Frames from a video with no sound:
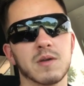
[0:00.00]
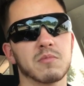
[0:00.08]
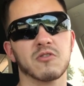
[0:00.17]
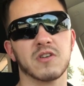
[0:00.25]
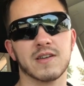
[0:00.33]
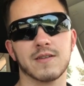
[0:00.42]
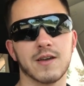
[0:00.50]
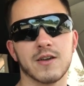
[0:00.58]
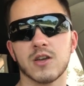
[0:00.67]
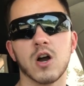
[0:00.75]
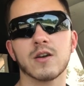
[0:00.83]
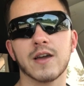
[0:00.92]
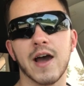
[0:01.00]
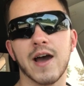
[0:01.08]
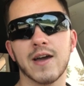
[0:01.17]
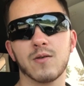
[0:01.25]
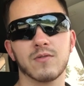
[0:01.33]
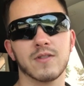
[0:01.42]
Maybe you're like a young
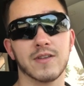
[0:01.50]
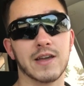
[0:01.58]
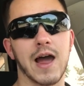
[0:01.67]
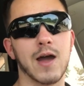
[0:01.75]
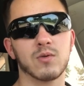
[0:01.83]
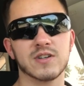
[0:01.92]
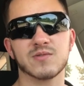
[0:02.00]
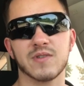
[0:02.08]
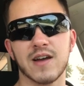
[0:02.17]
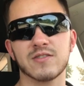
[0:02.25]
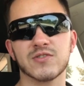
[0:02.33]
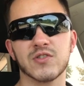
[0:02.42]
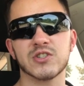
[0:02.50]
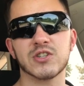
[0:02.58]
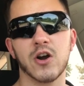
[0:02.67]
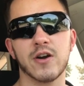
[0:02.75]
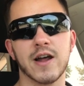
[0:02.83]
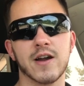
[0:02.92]
guy like I was when I was first
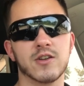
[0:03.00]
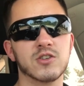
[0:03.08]
starting out.